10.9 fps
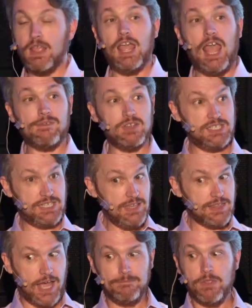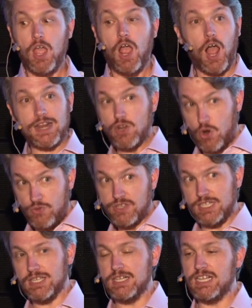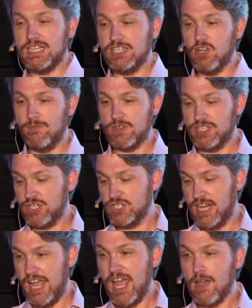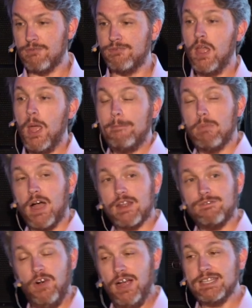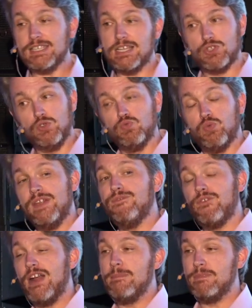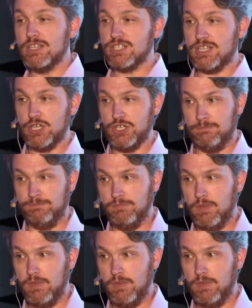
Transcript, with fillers: Having said that, I know this isn't an easy conversation to have. My advice is to reframe the discussion.